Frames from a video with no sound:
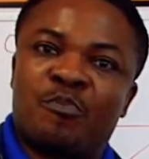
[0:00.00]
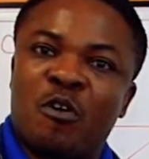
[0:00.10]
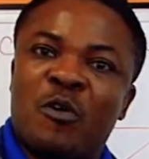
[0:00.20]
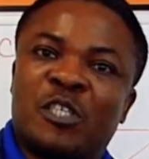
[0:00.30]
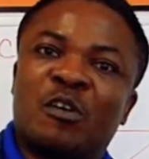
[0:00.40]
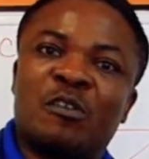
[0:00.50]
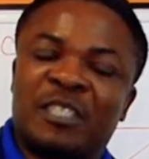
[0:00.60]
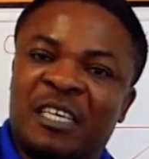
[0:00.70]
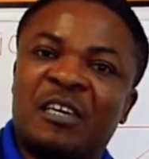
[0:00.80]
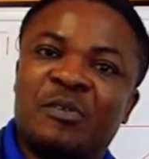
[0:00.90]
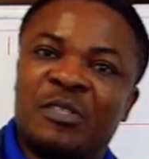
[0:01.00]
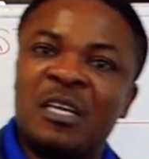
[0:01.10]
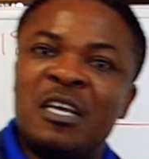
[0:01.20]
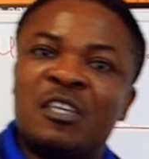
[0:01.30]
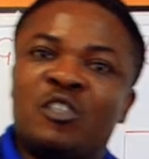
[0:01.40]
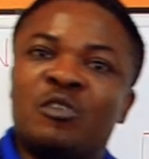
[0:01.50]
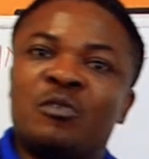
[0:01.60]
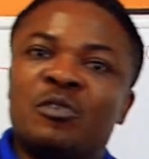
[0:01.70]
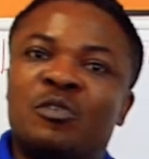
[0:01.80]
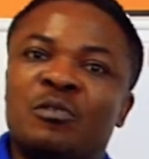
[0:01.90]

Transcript: prowess, or skills to